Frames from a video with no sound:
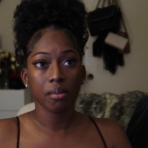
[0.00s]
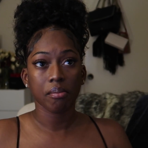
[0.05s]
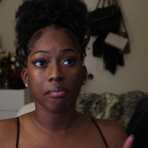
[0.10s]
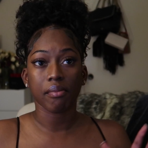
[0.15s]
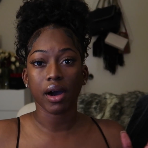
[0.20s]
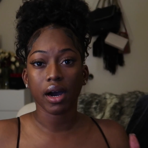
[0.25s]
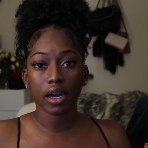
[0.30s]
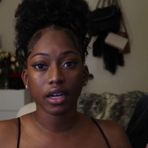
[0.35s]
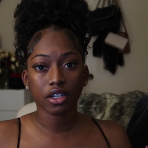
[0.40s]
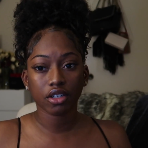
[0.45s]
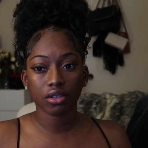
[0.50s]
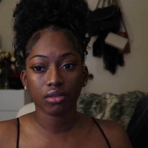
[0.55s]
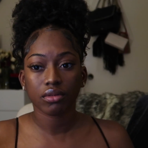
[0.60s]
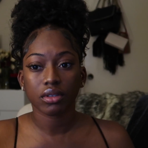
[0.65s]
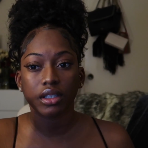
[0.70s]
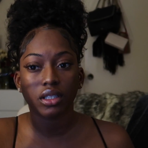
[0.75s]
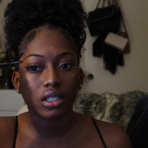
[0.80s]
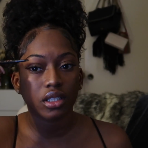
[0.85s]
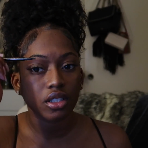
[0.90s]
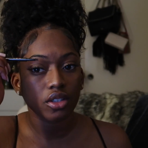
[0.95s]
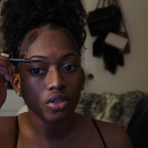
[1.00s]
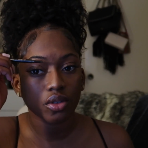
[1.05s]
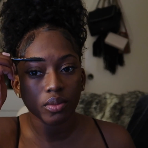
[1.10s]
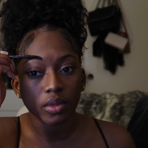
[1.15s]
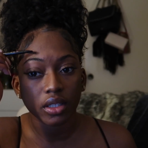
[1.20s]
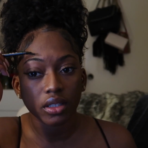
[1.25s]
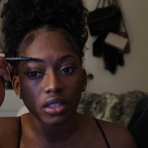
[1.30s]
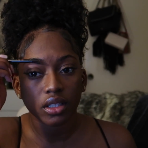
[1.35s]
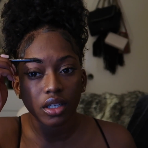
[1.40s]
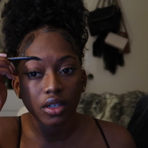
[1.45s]
Mine don't really need too
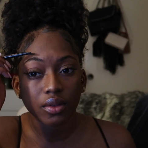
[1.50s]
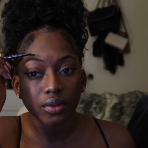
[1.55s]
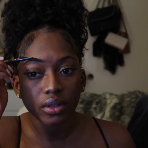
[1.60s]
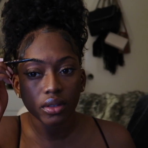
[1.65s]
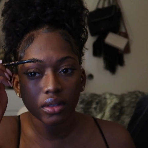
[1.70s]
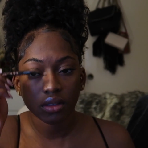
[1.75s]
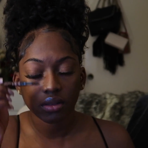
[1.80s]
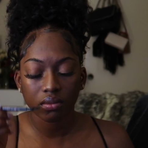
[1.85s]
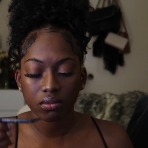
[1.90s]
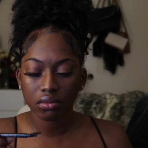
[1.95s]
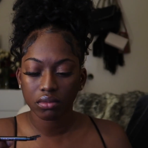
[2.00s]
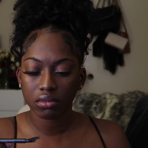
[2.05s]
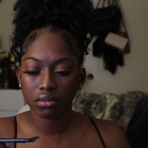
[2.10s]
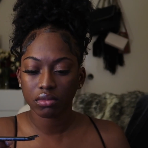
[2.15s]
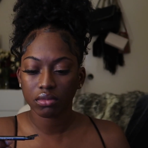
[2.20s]
much done with them.